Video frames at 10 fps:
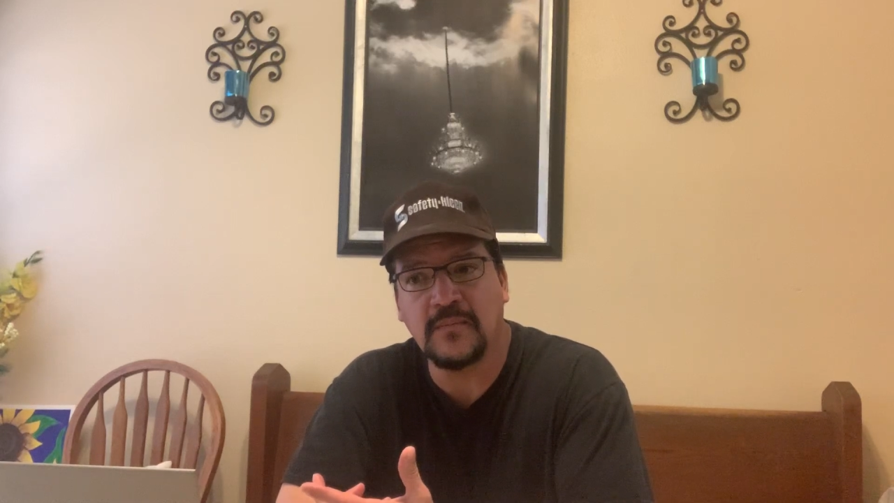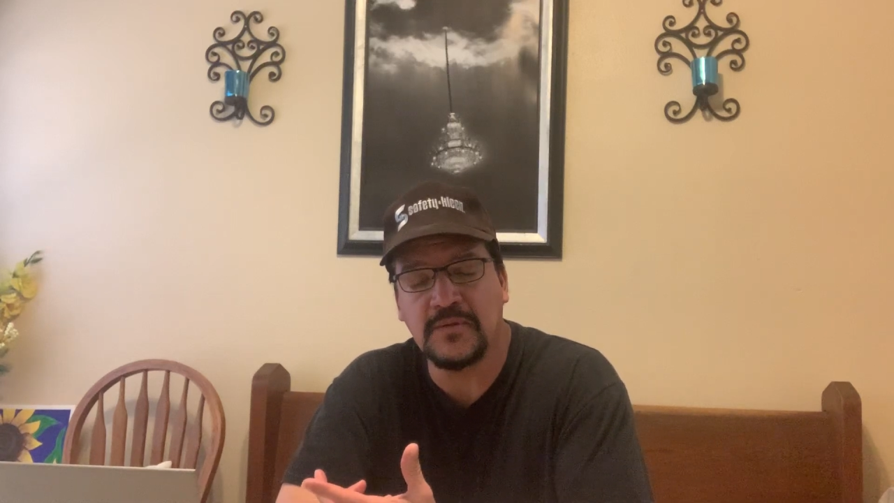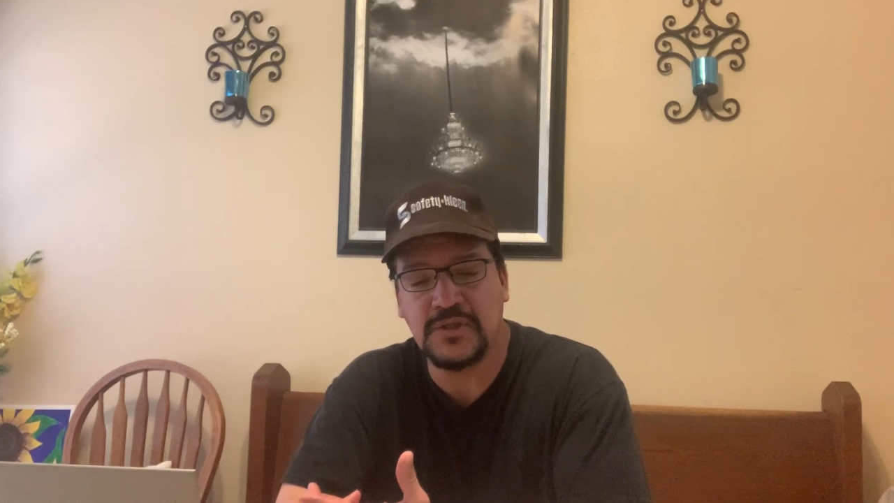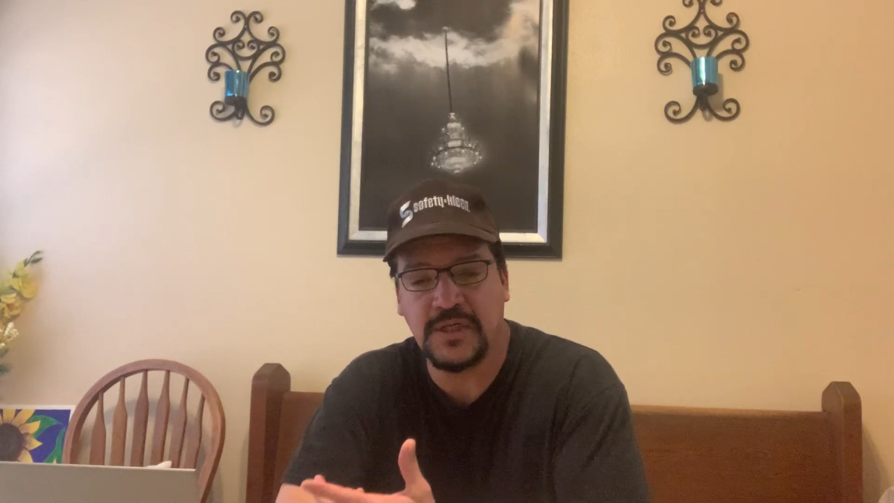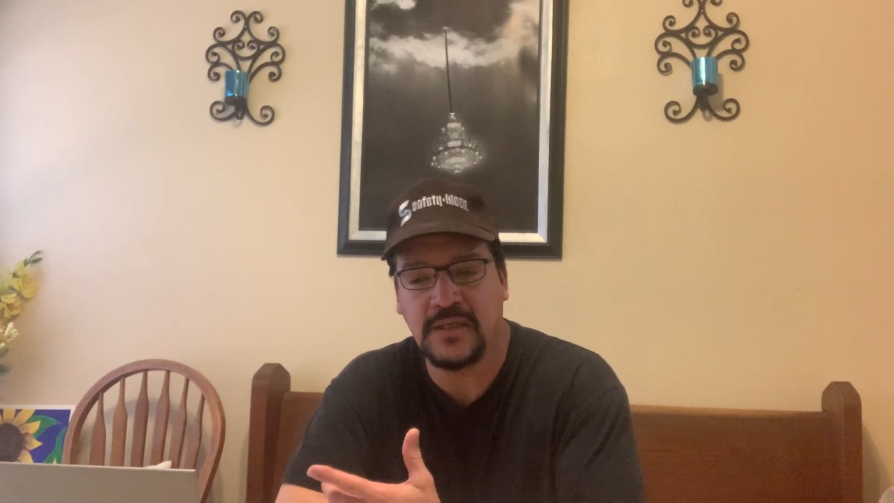
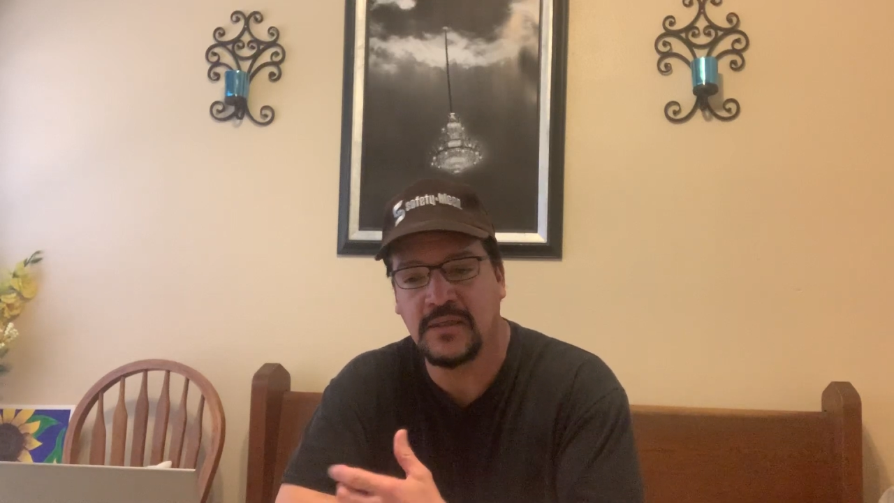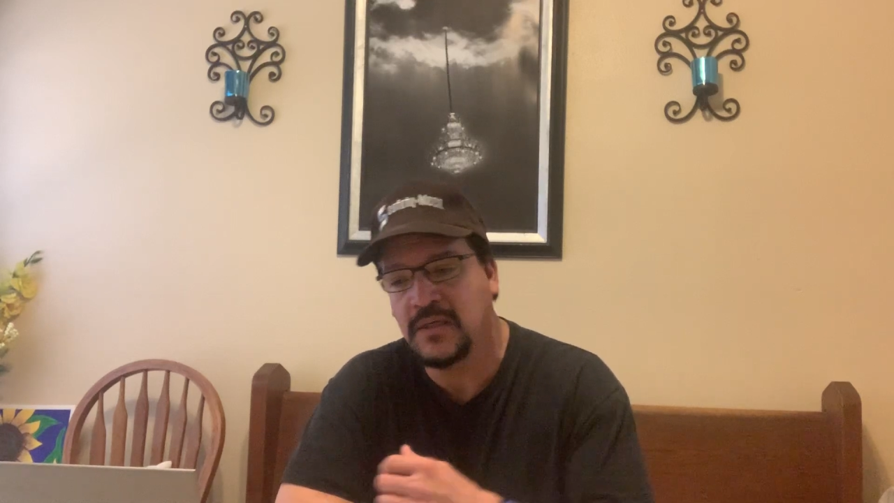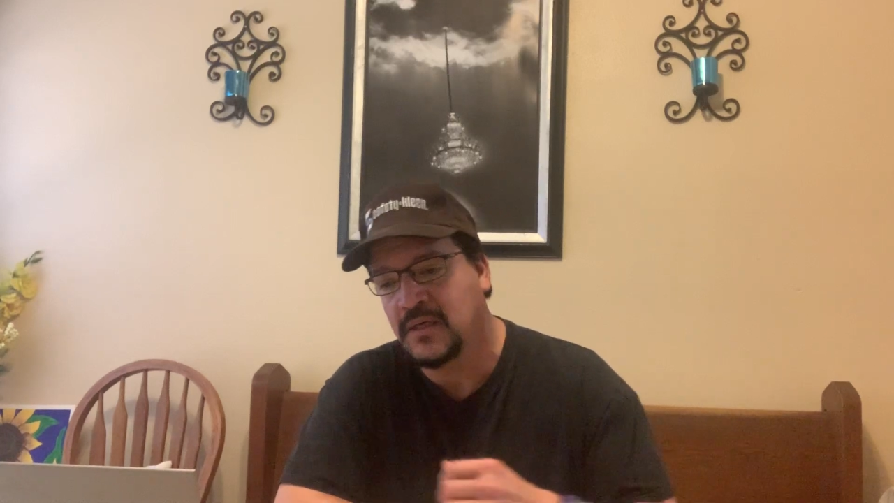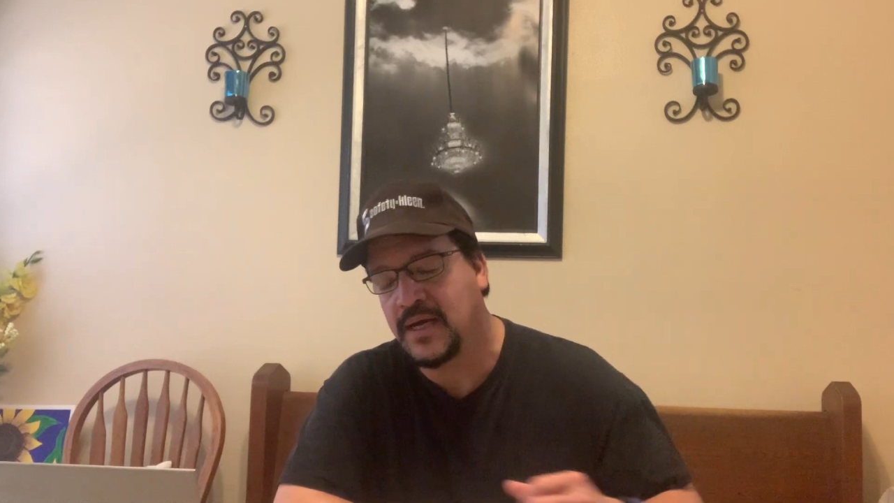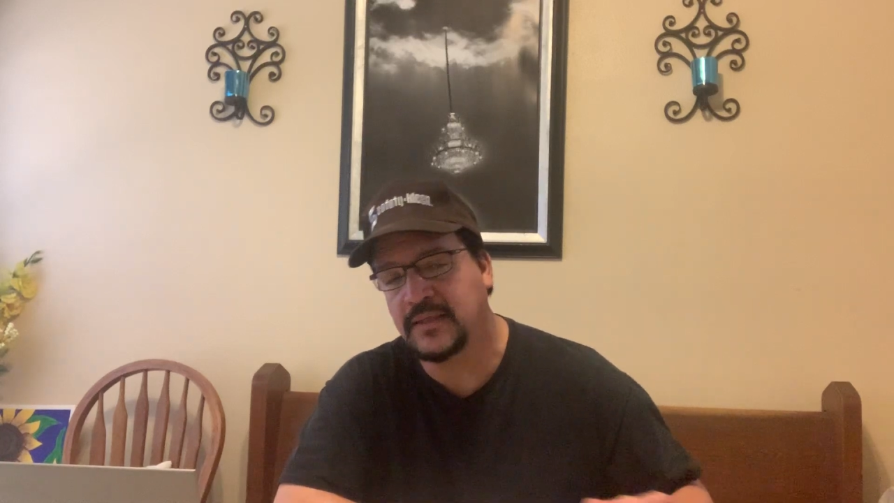machined
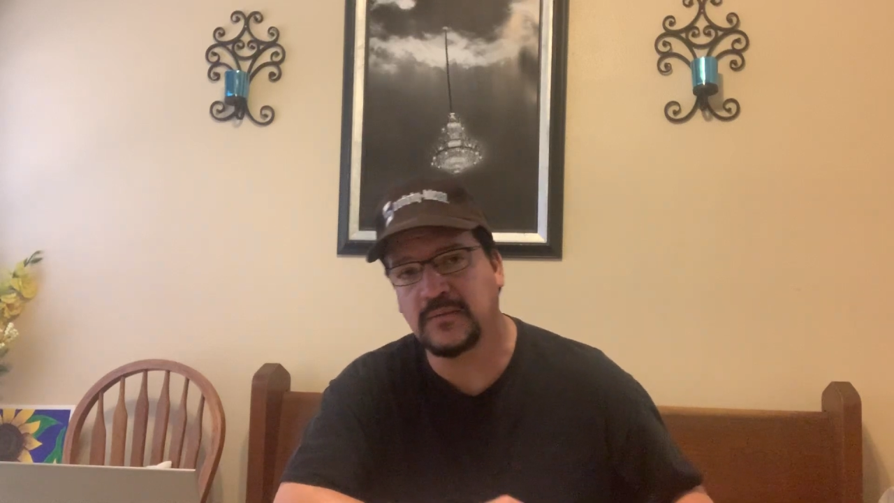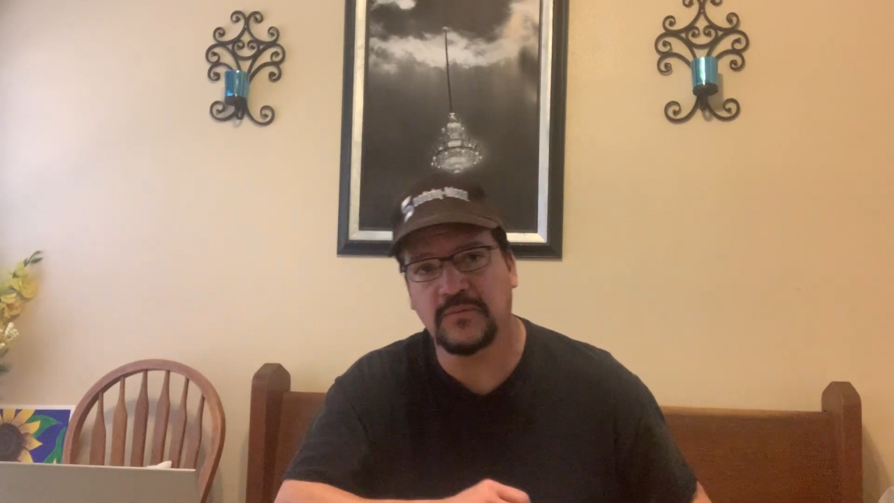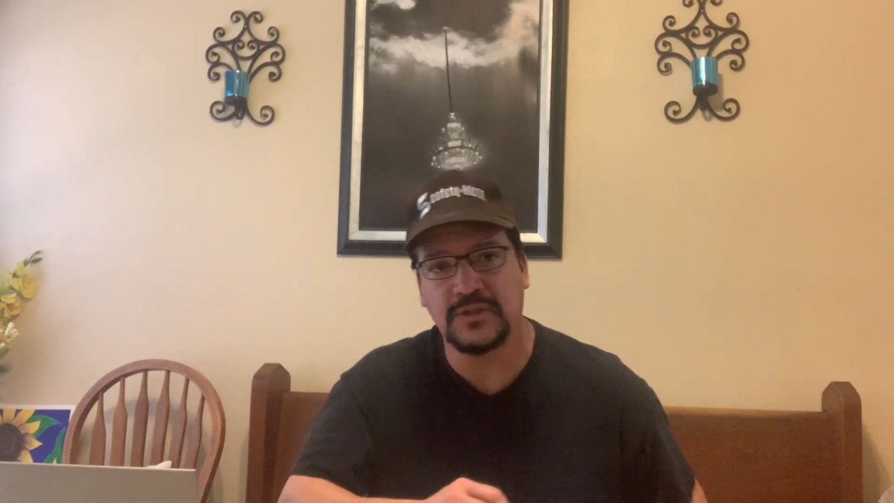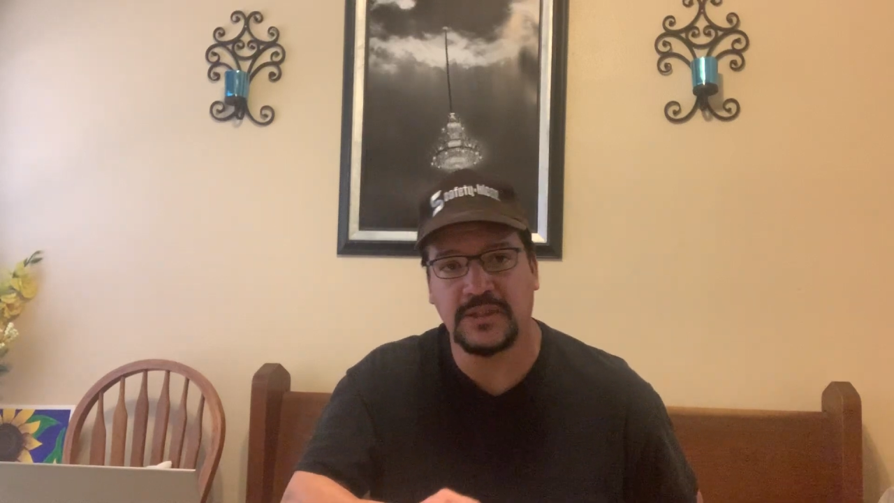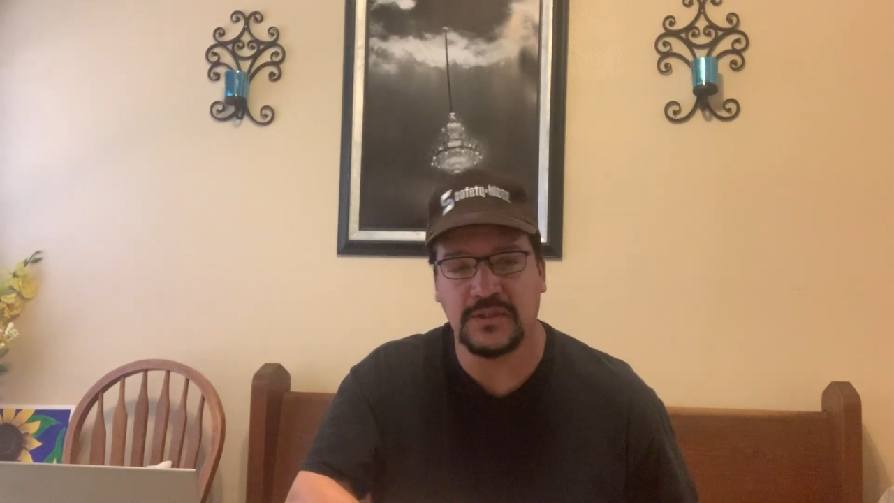at the
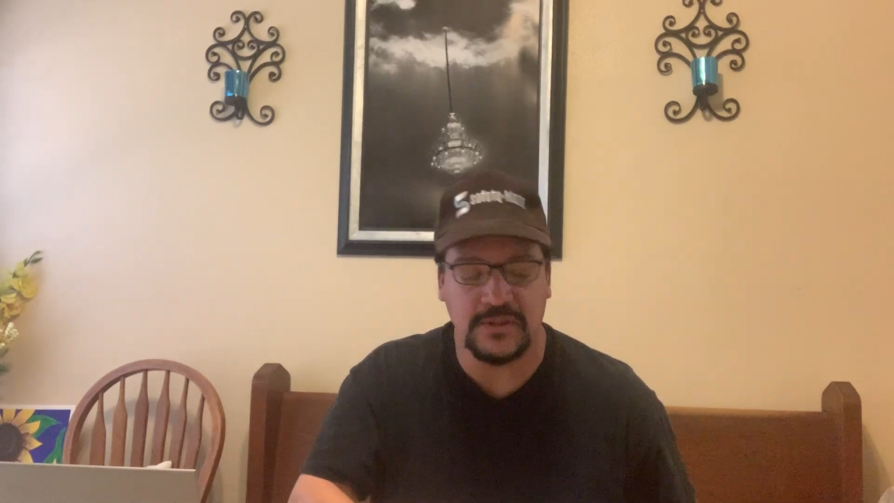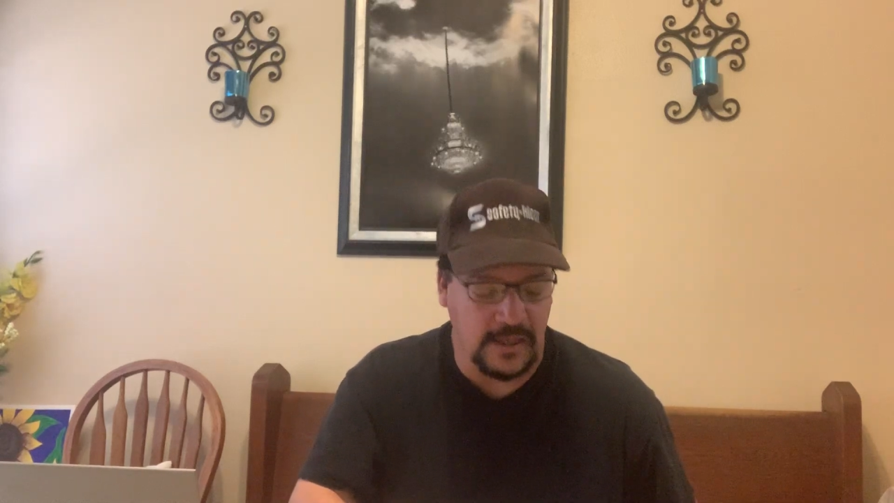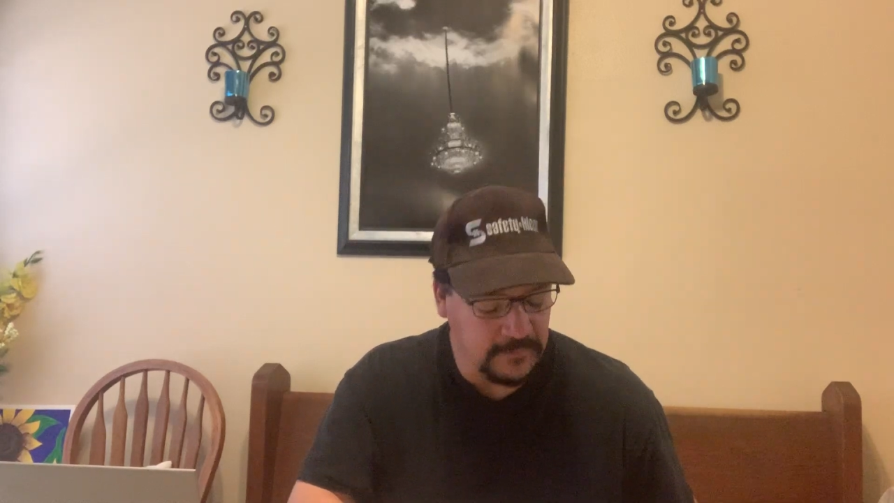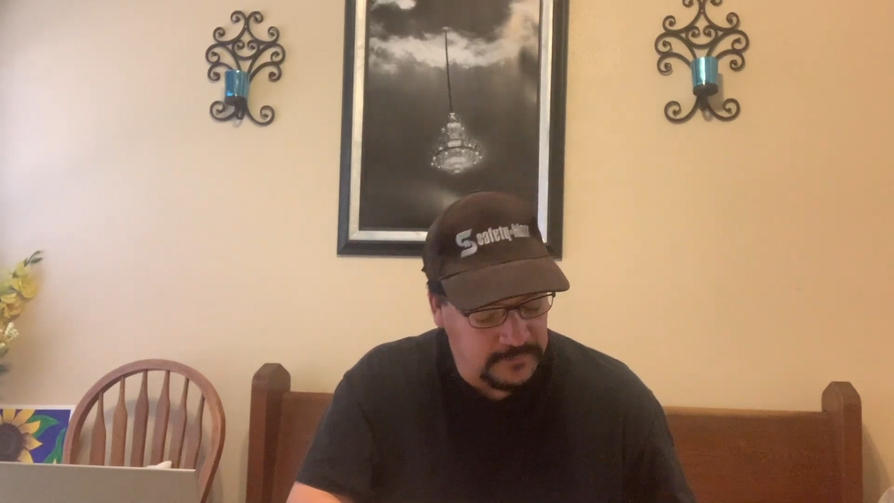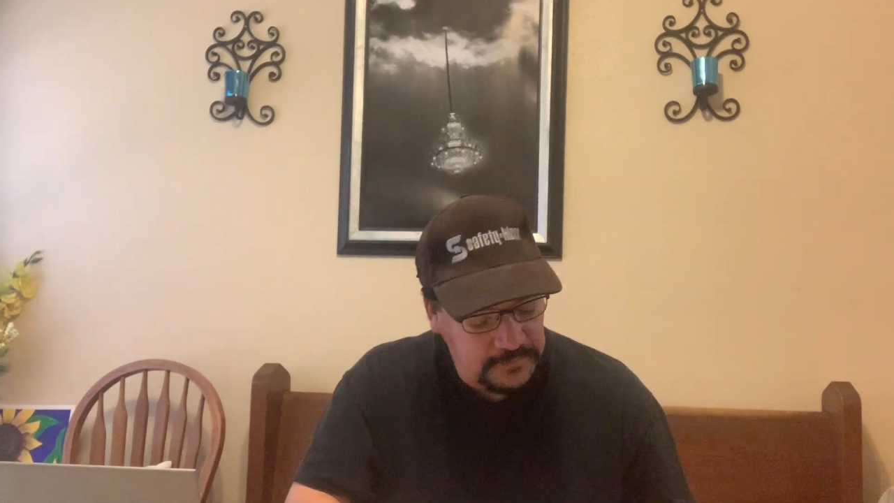machine
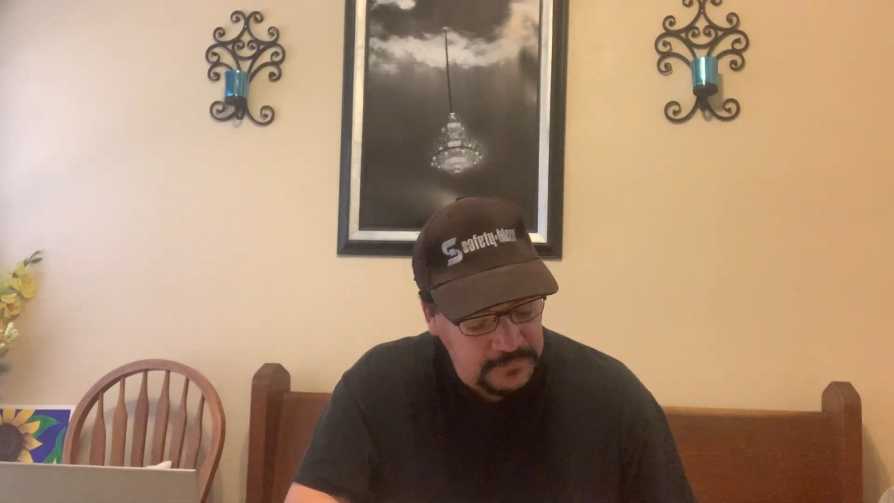shop.